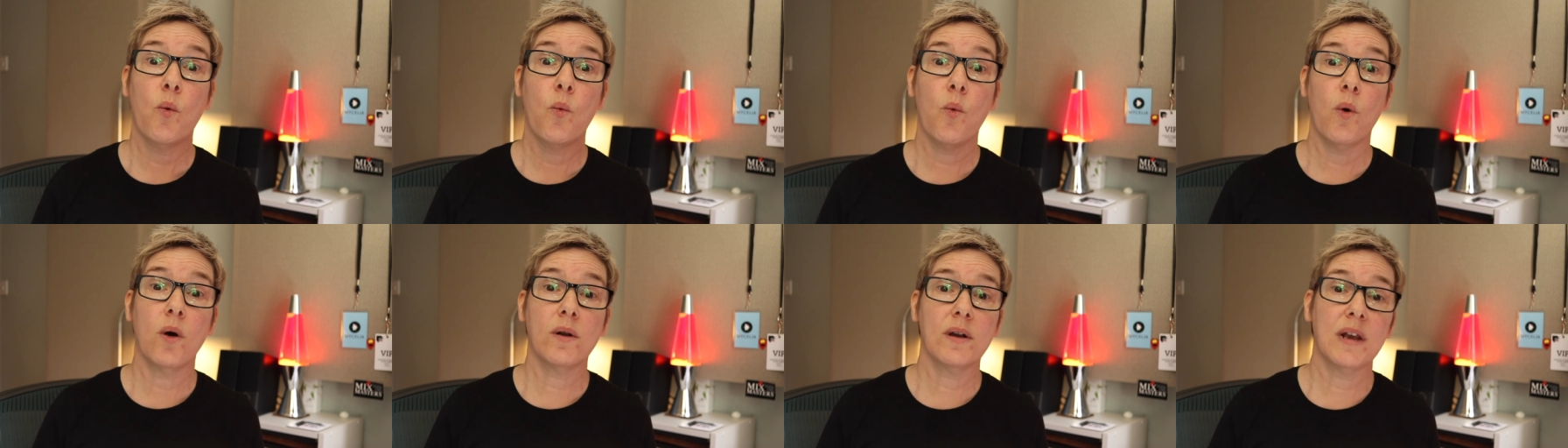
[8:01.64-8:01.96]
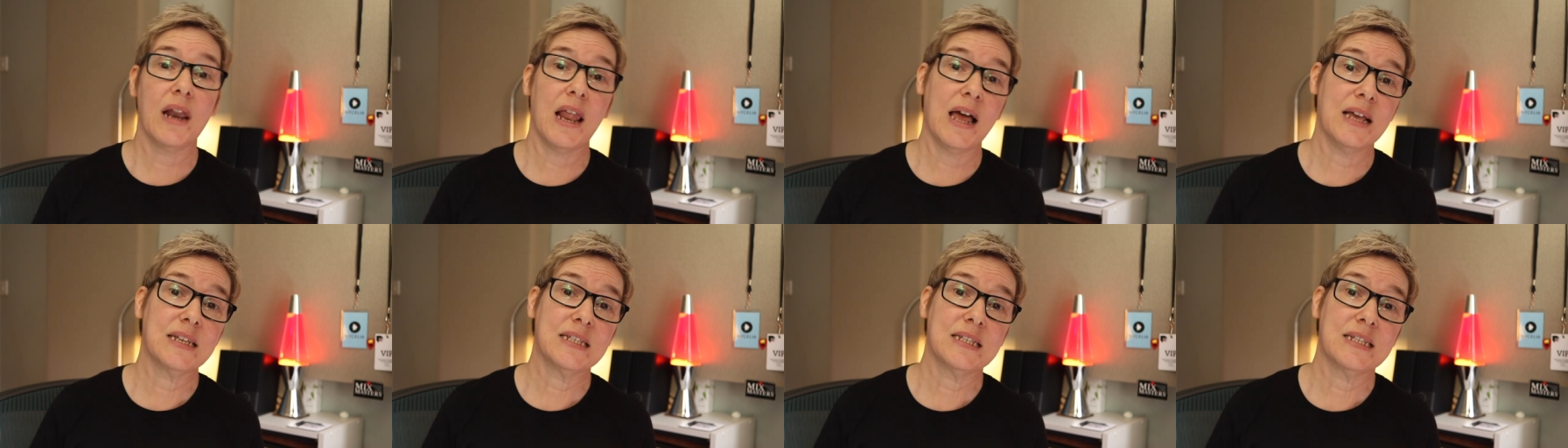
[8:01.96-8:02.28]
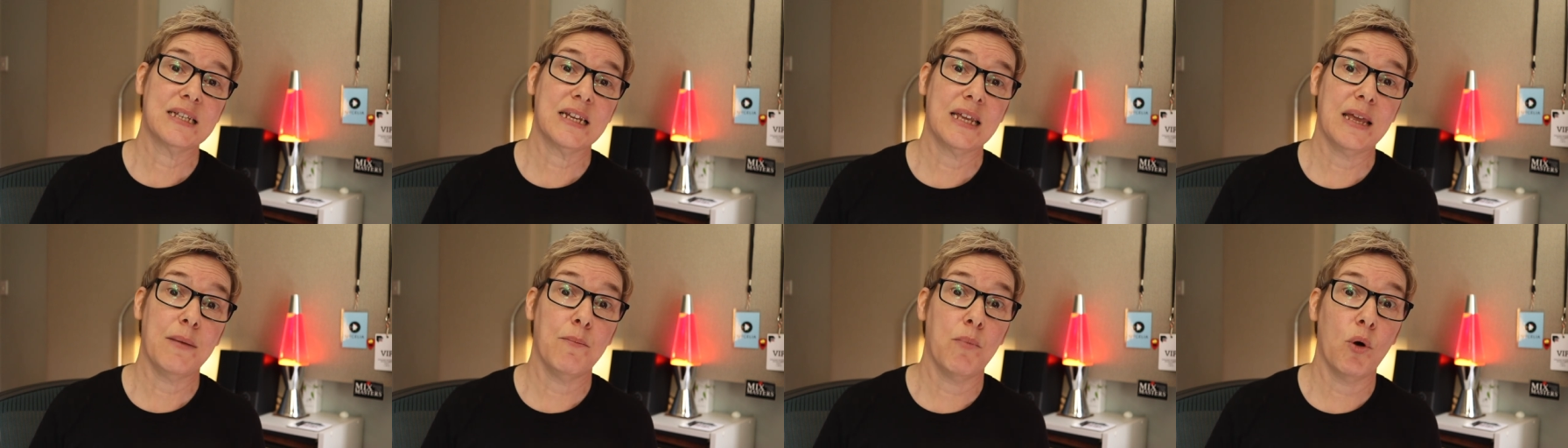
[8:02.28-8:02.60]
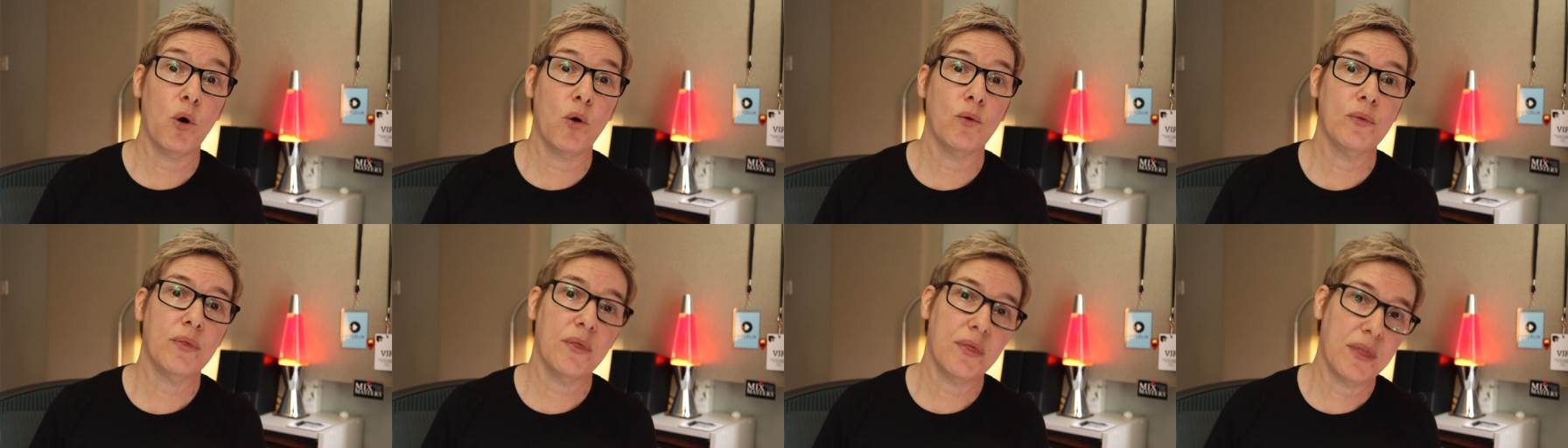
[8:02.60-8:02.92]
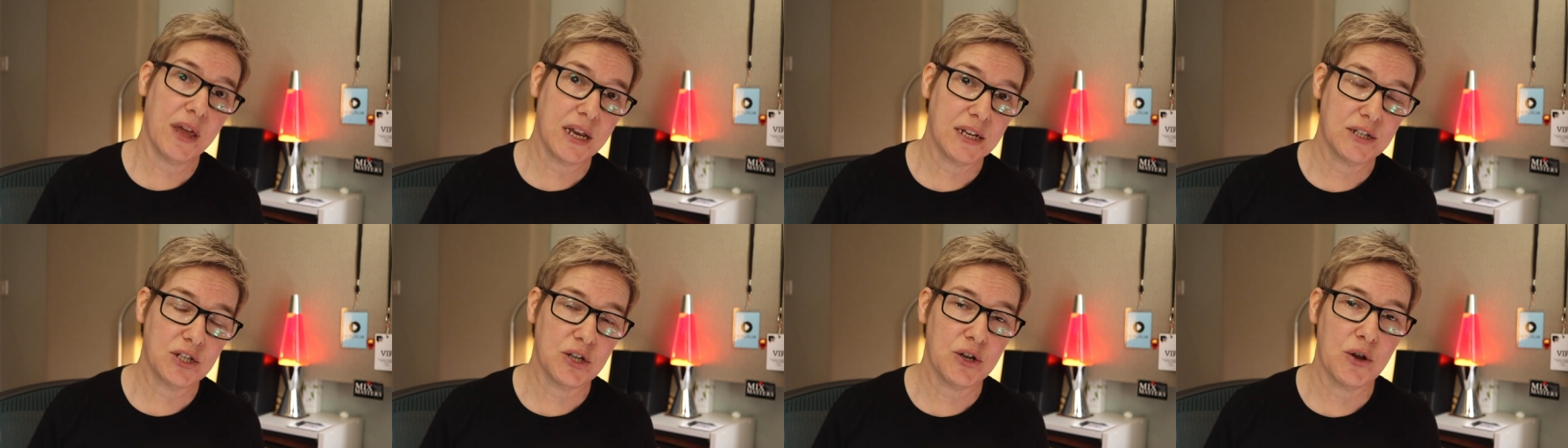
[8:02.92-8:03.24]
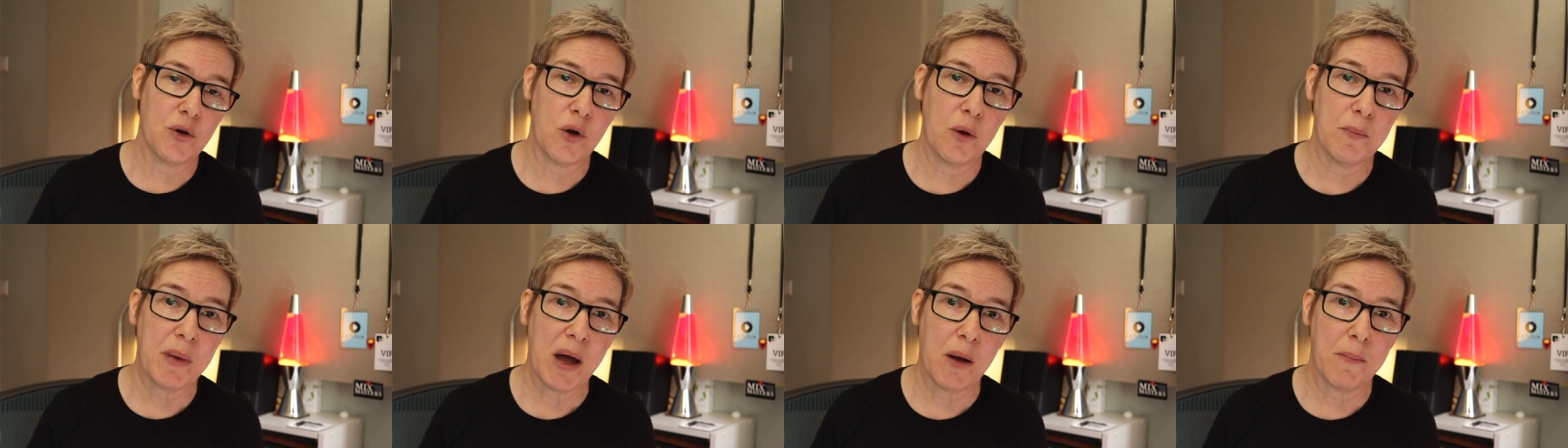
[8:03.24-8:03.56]
One last important thing to
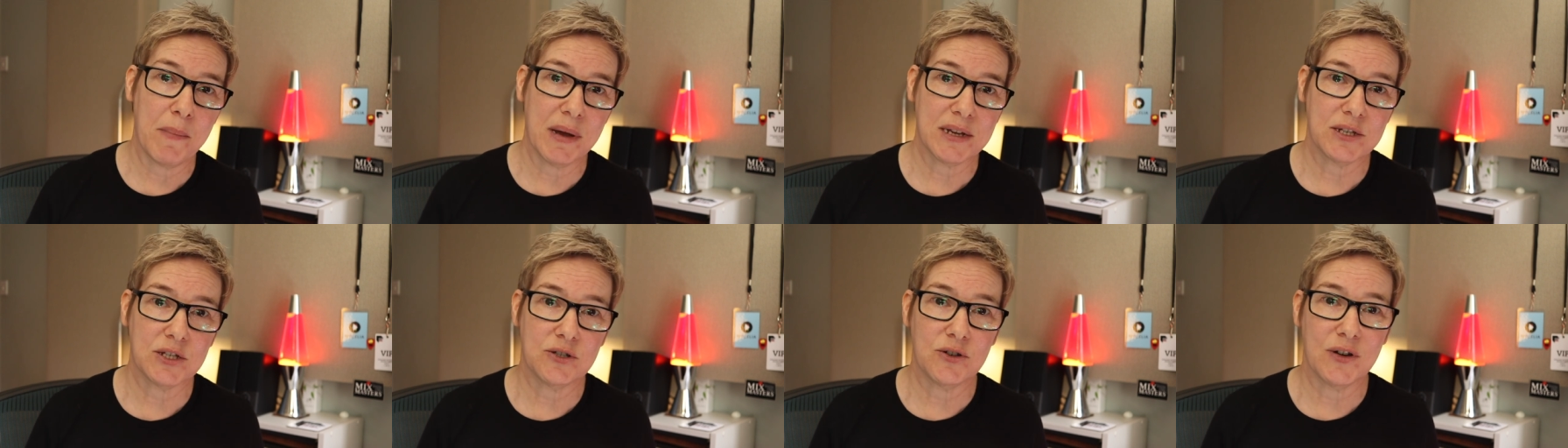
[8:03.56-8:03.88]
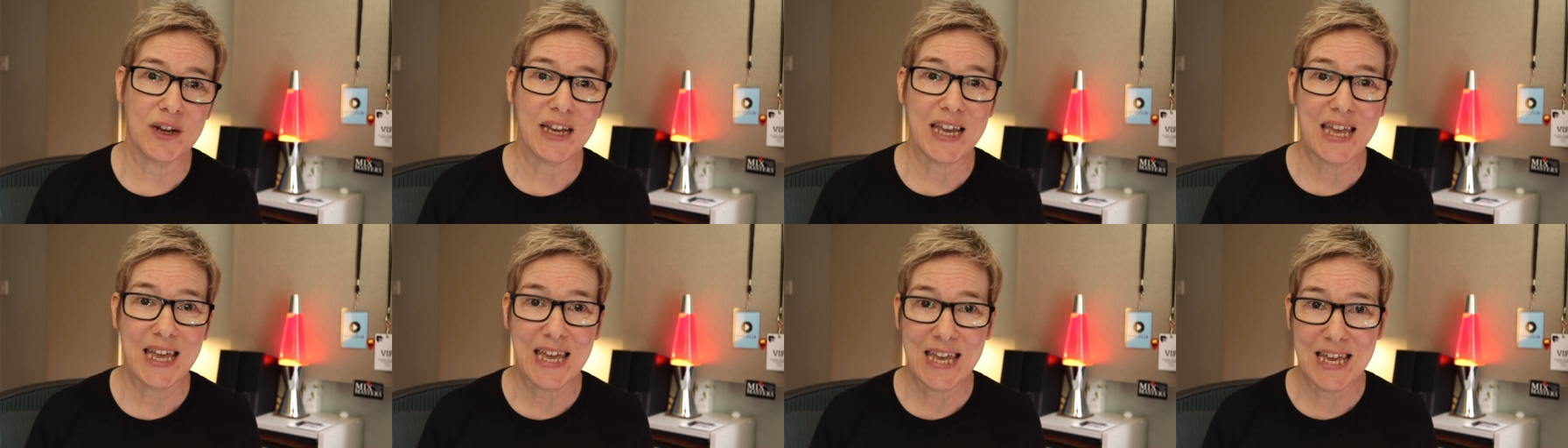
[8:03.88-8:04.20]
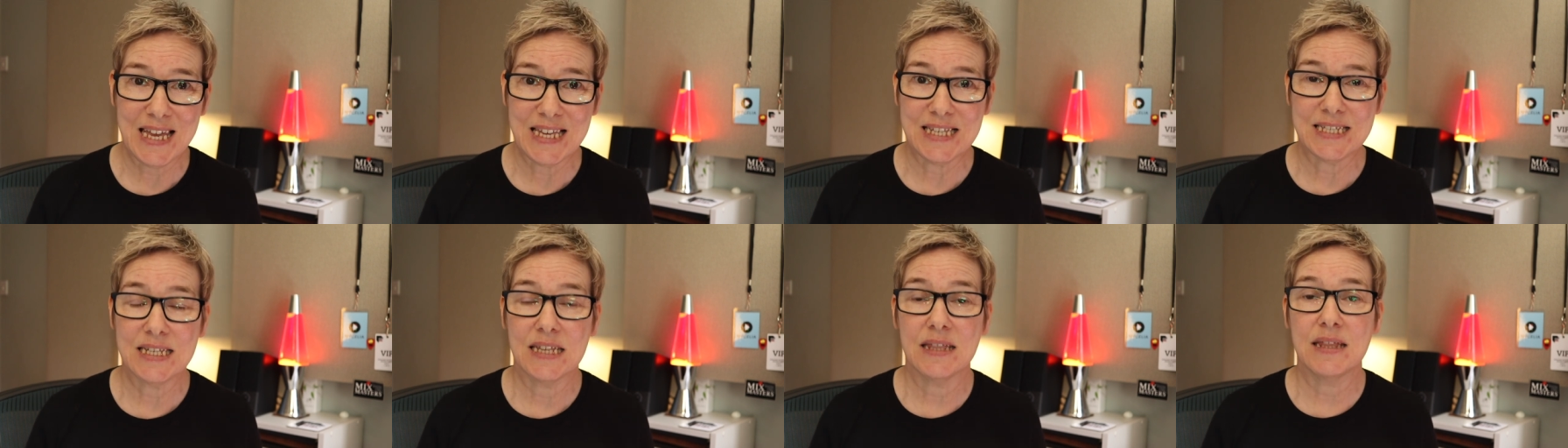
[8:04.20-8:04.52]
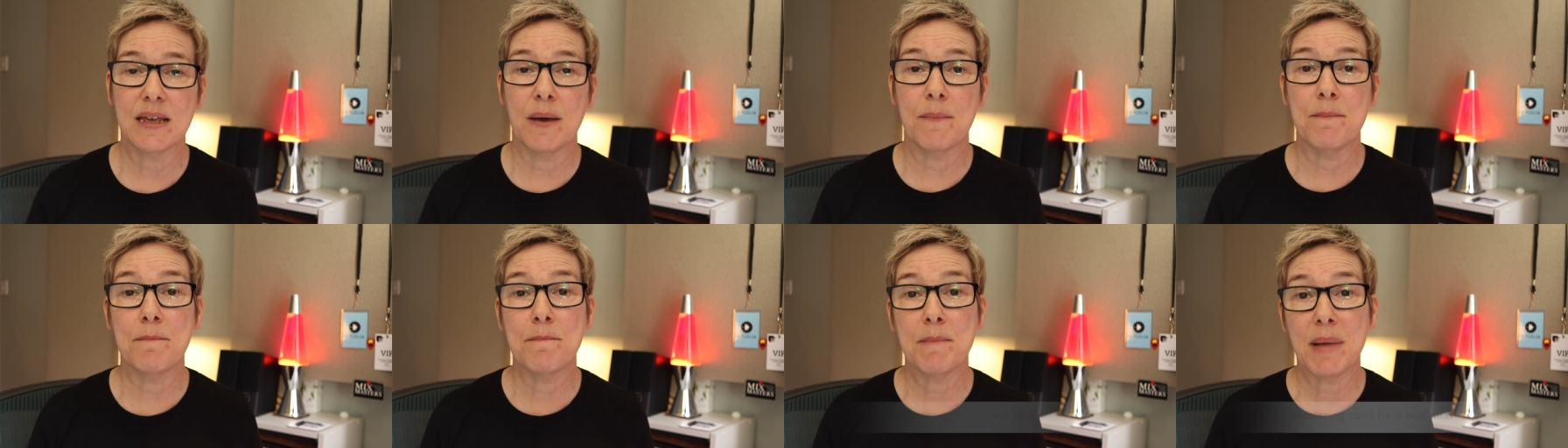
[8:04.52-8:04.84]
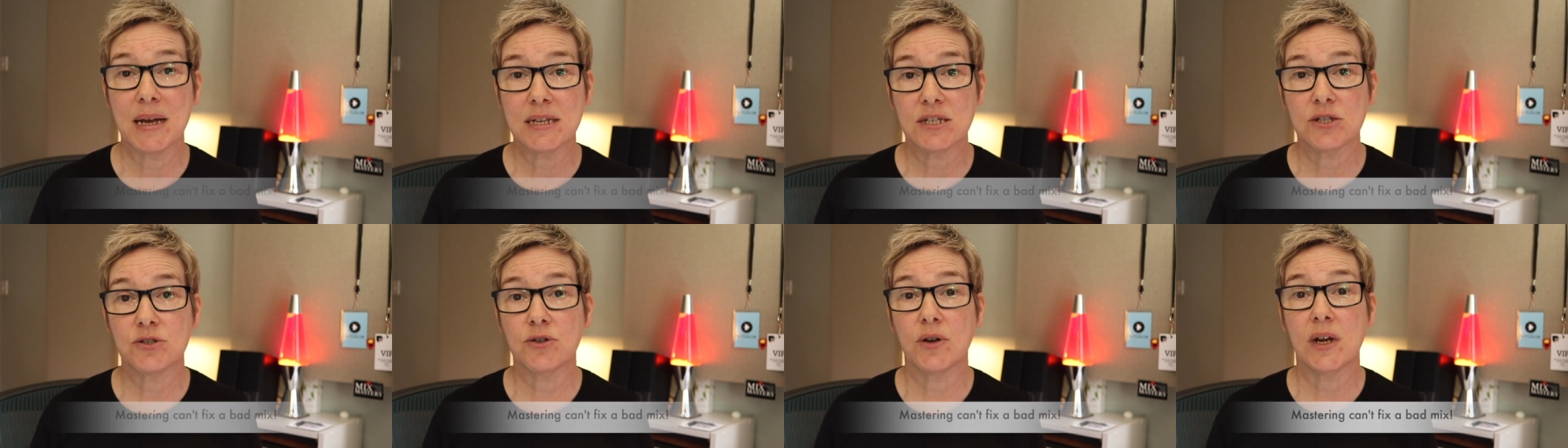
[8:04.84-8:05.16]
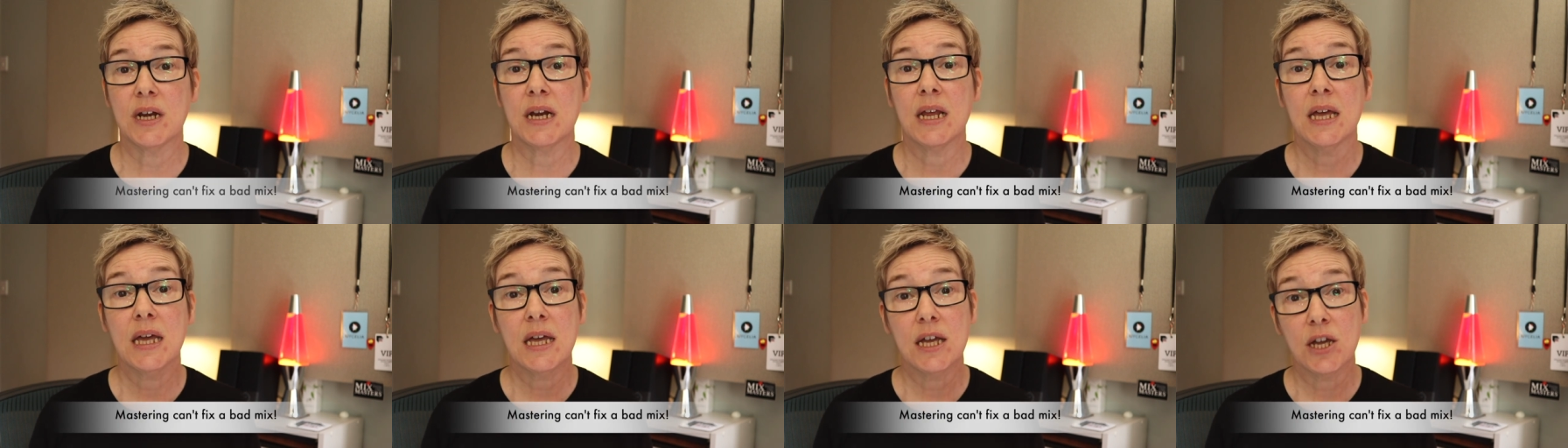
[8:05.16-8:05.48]
know about mastering is that
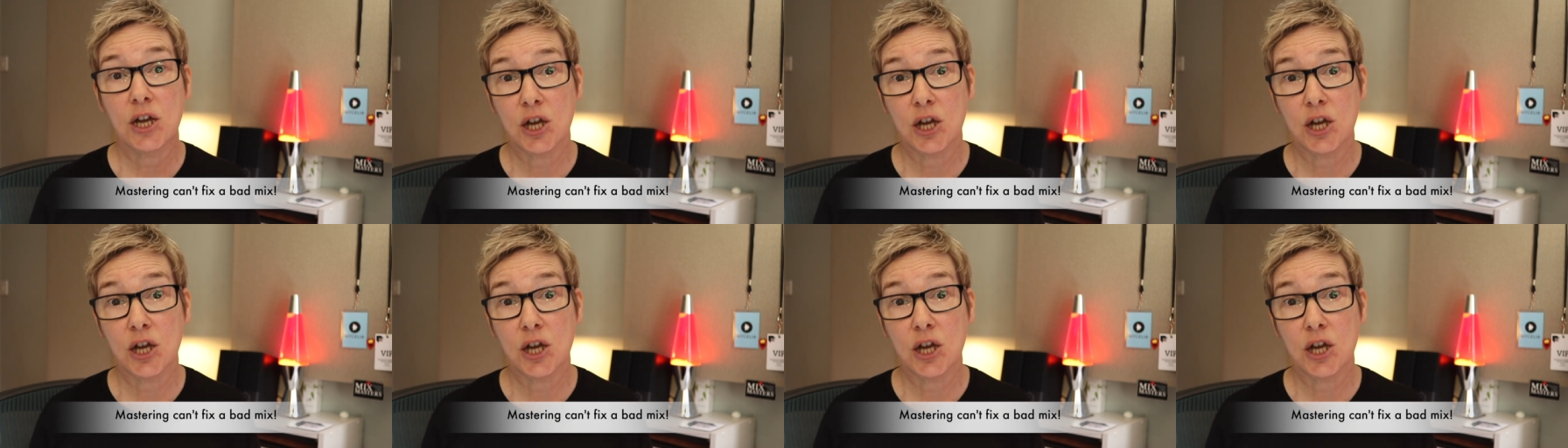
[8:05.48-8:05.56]
mastering